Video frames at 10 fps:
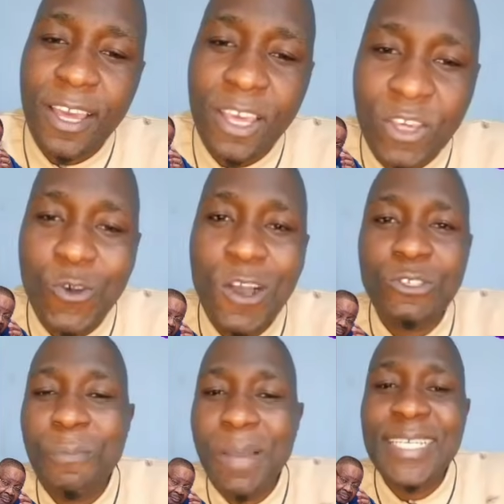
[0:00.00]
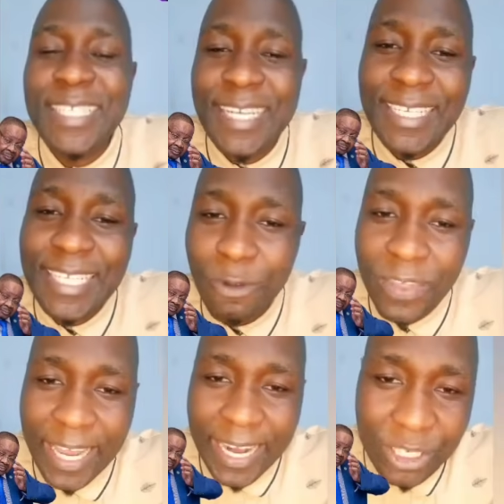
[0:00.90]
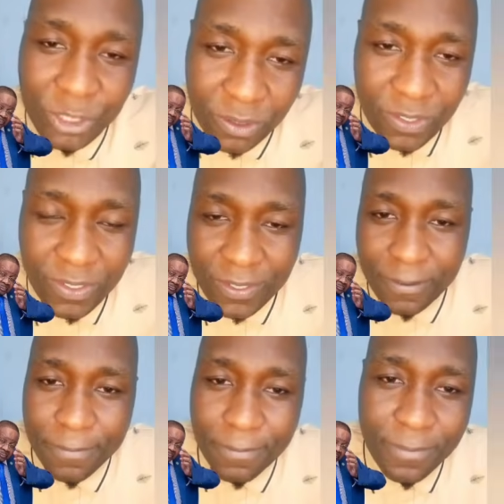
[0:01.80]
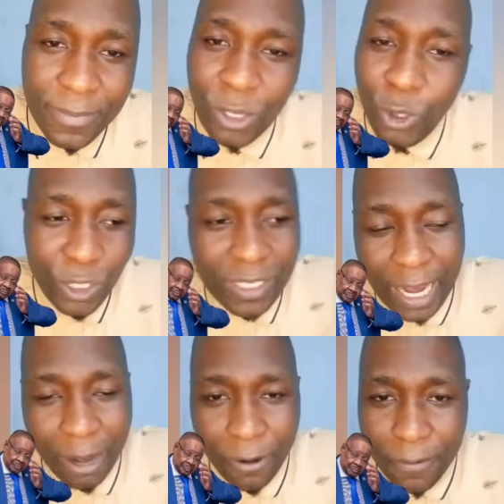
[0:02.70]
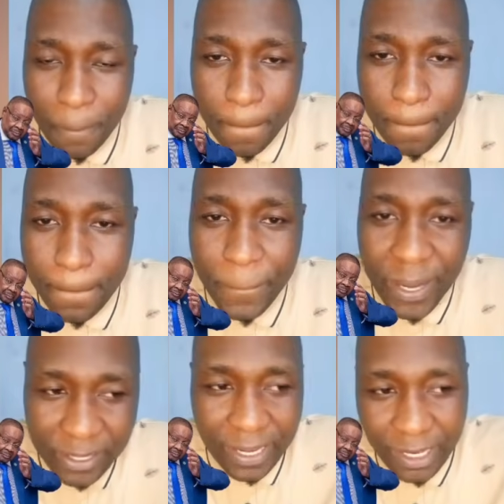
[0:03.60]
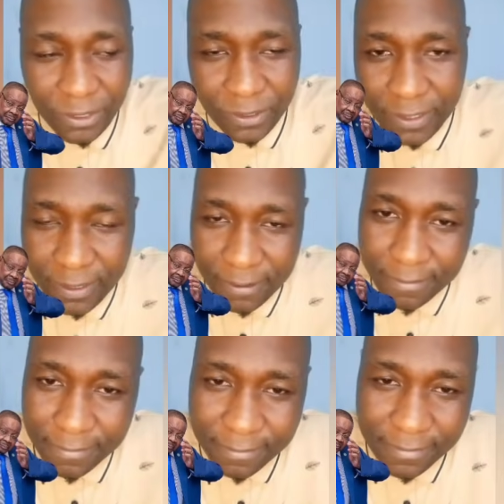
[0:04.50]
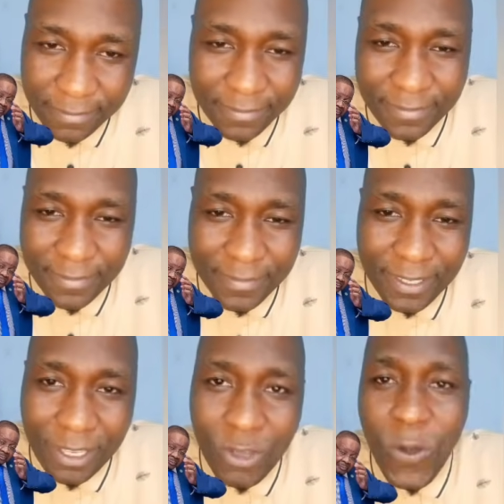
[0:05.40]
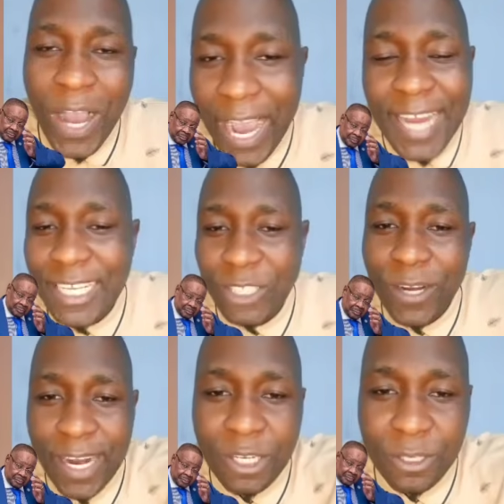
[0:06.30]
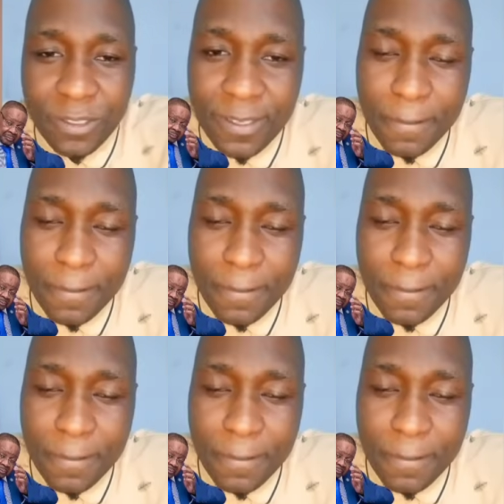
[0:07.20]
you are so much interested with the elections. Not now, but the elections. Your heart is on elections.